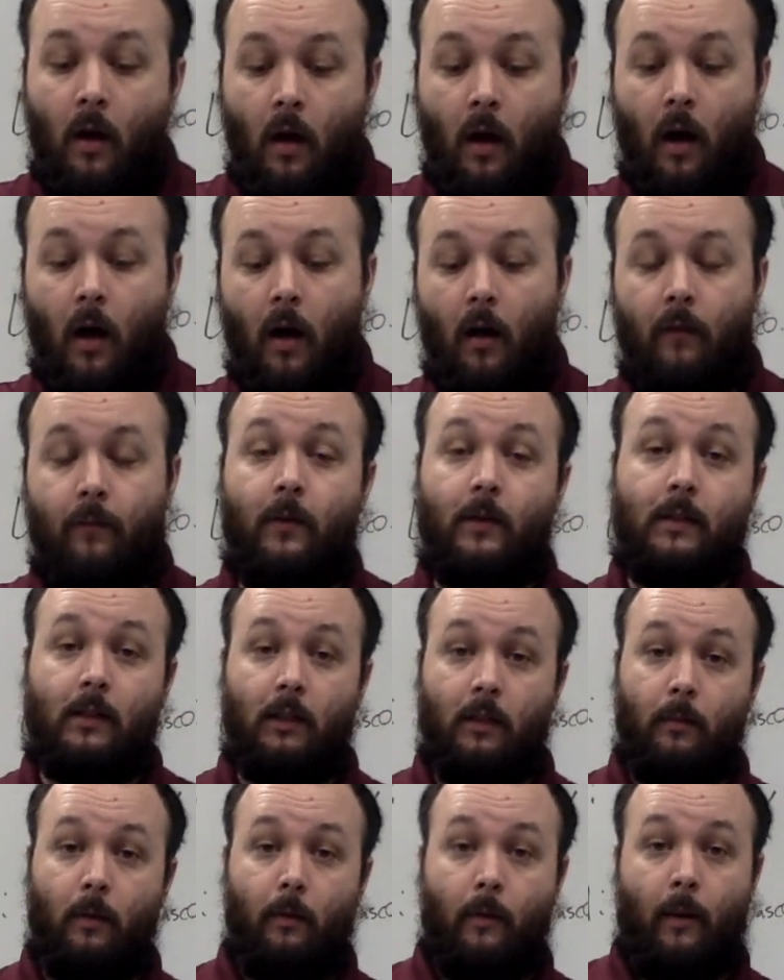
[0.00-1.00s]
Uh, first, a
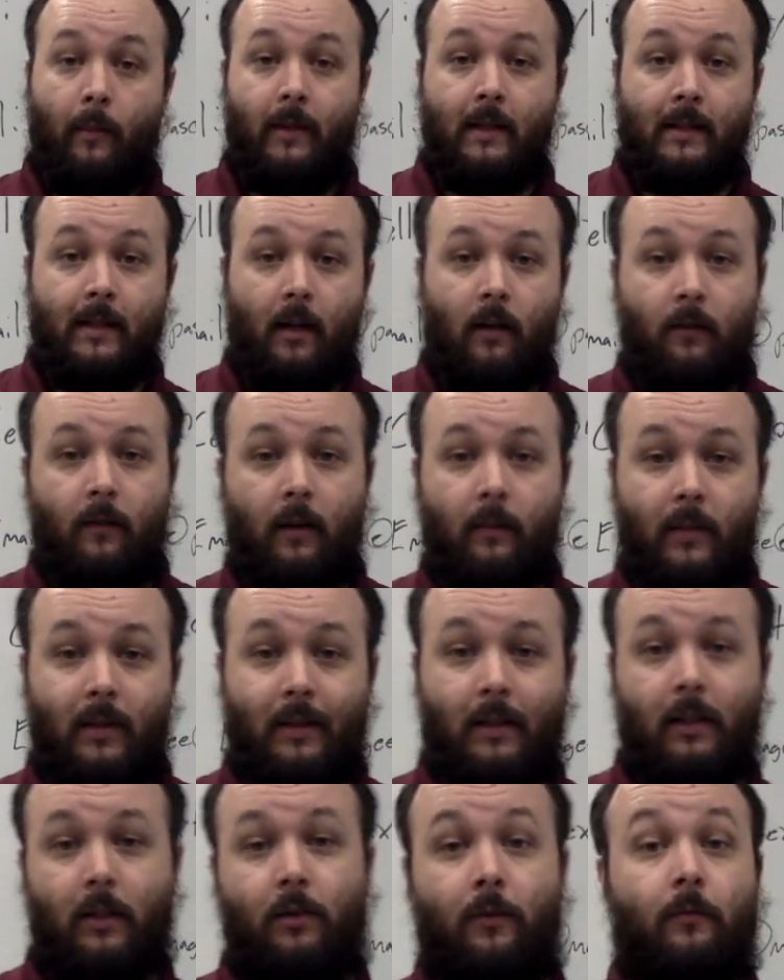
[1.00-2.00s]
little bit about myself. I've been
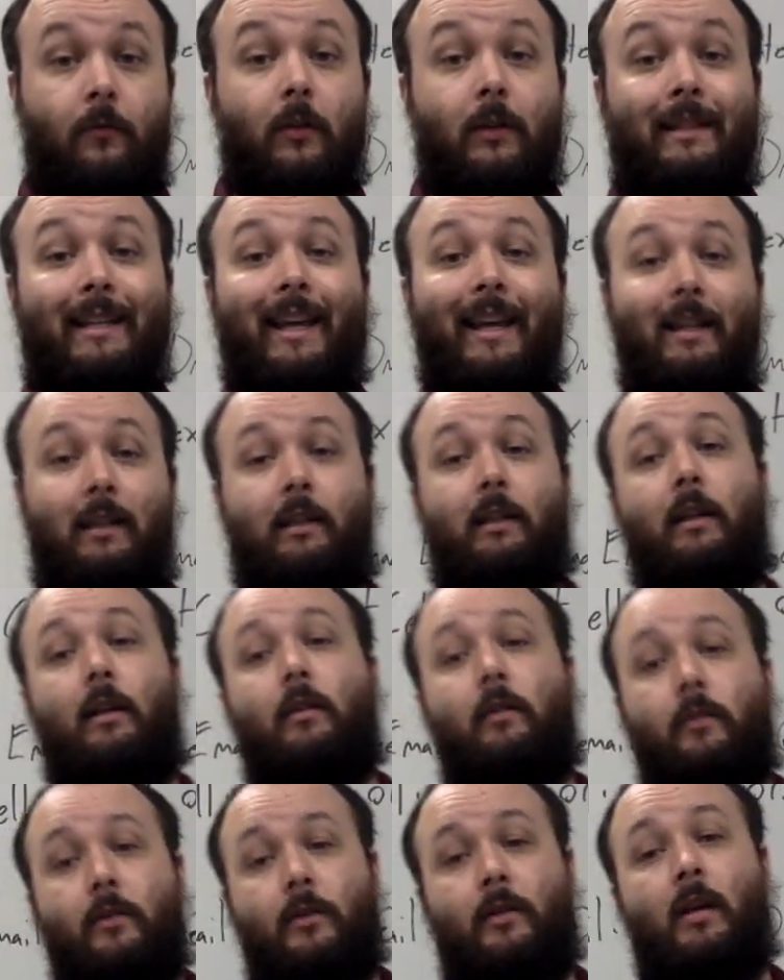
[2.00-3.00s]
teaching for 10
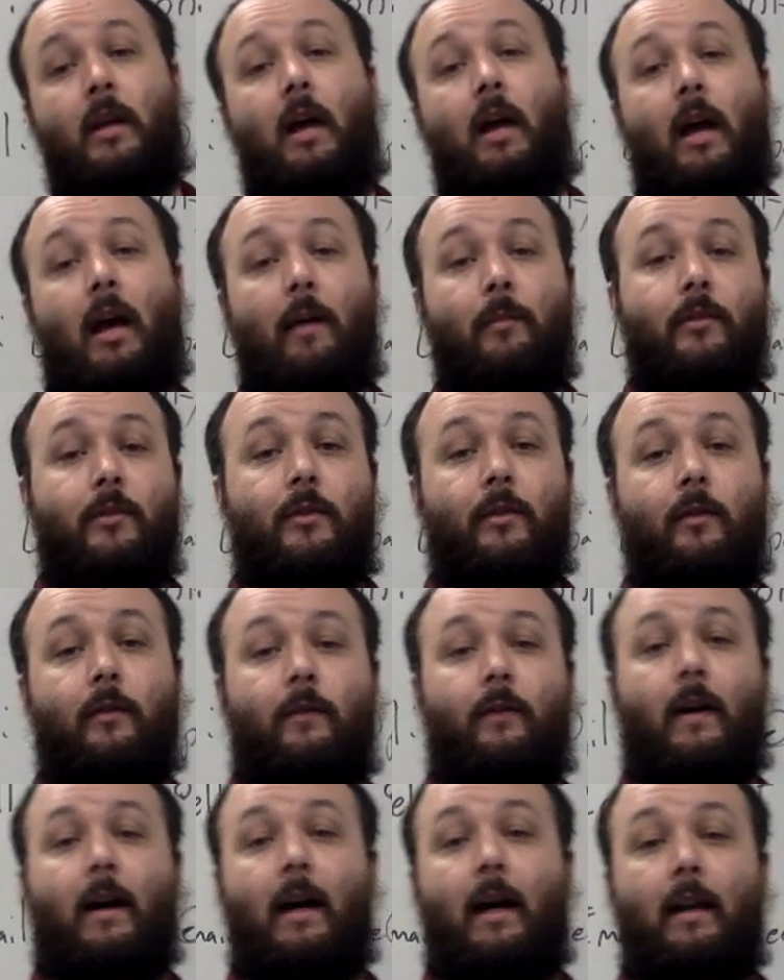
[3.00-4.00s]
years. I'm
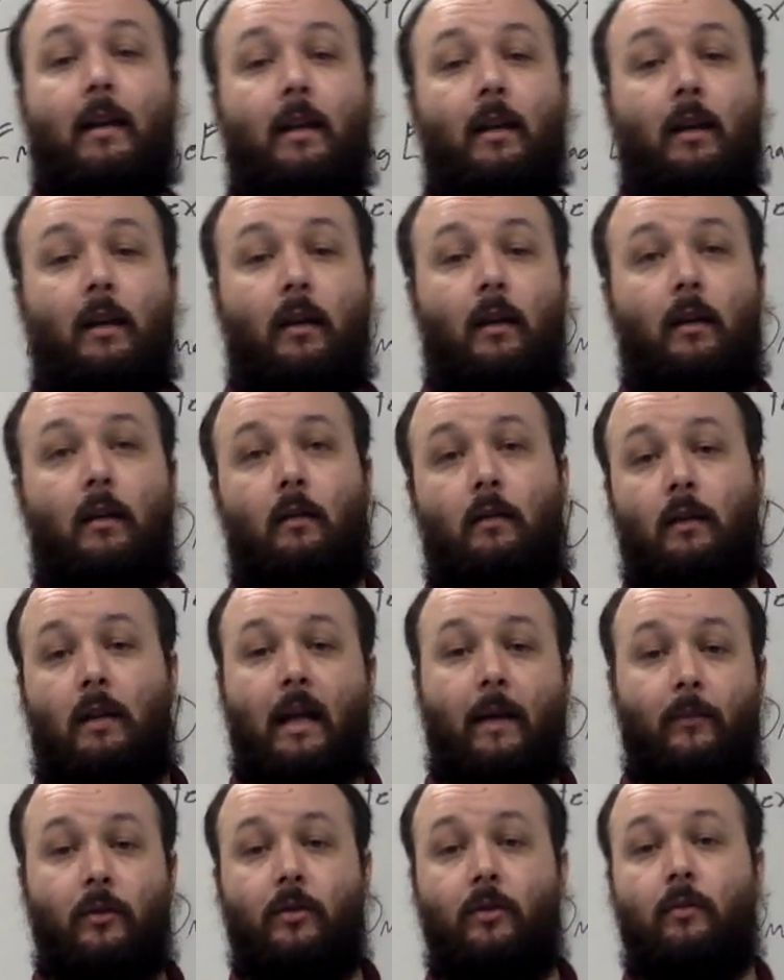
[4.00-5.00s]
certified in
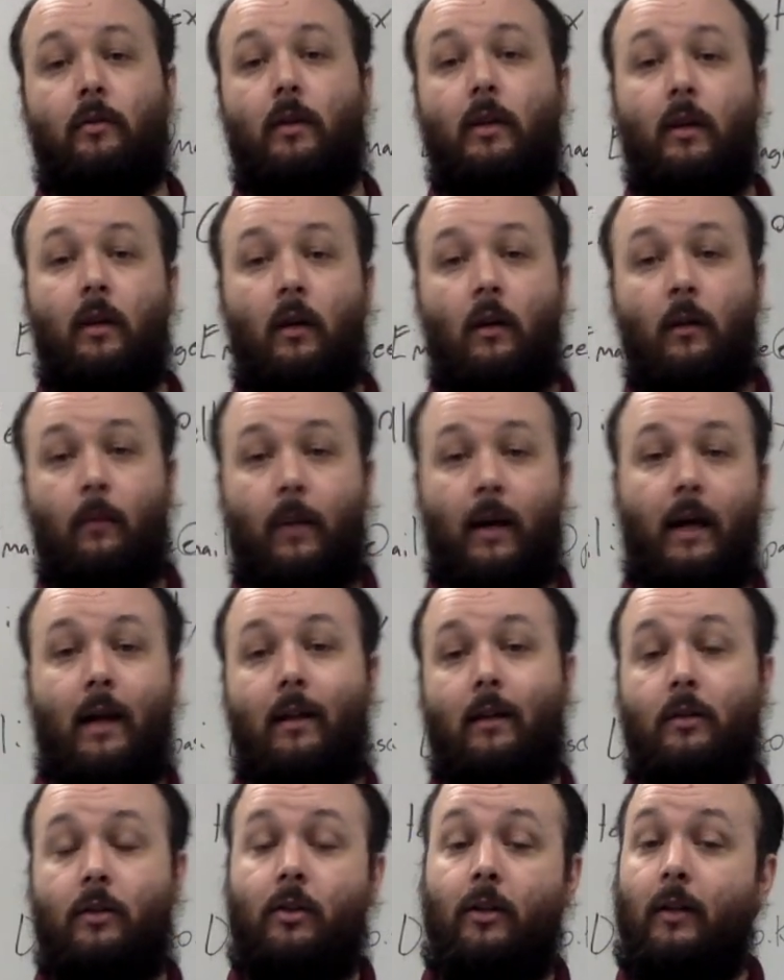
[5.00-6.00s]
chemistry,
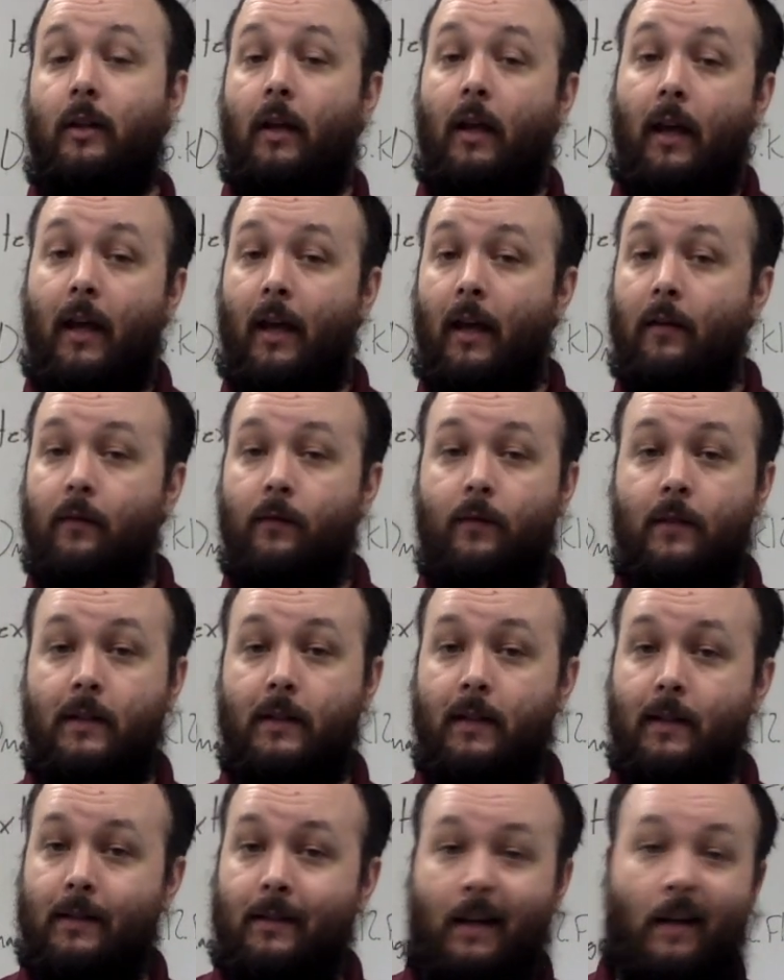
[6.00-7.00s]
biology, and
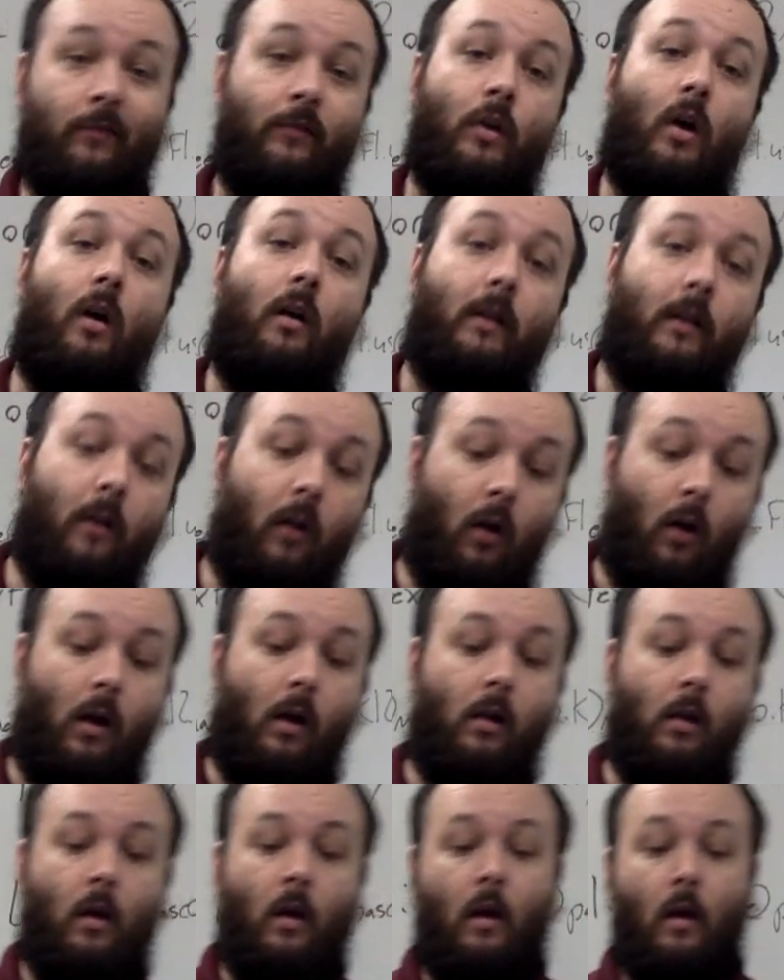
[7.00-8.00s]
physics. I've taught it
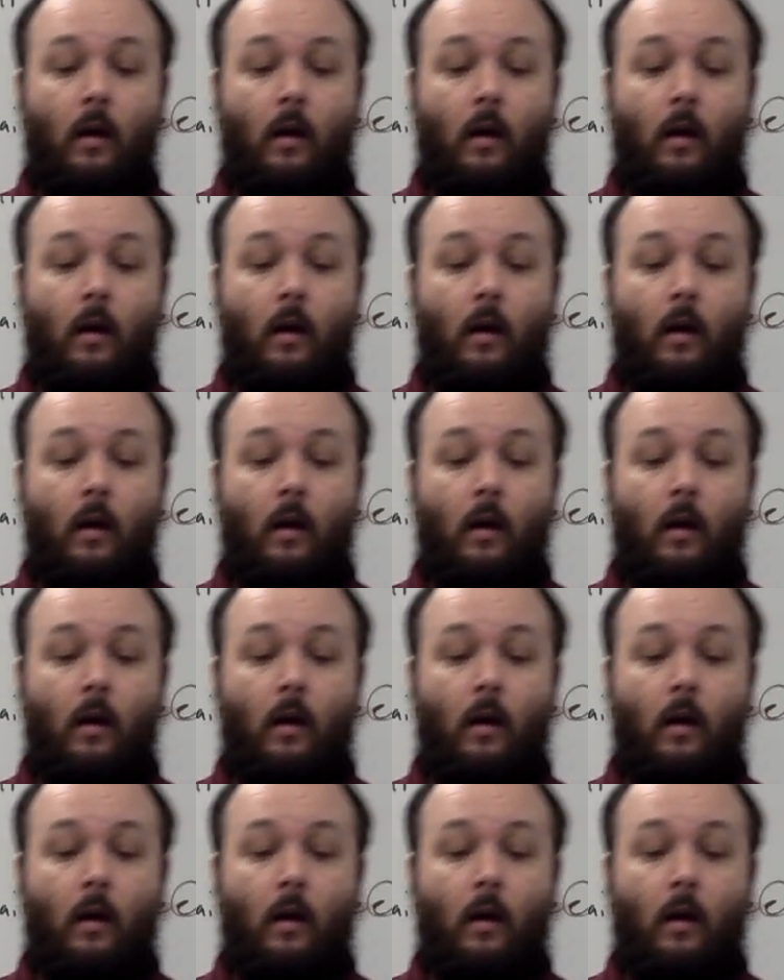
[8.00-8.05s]
all.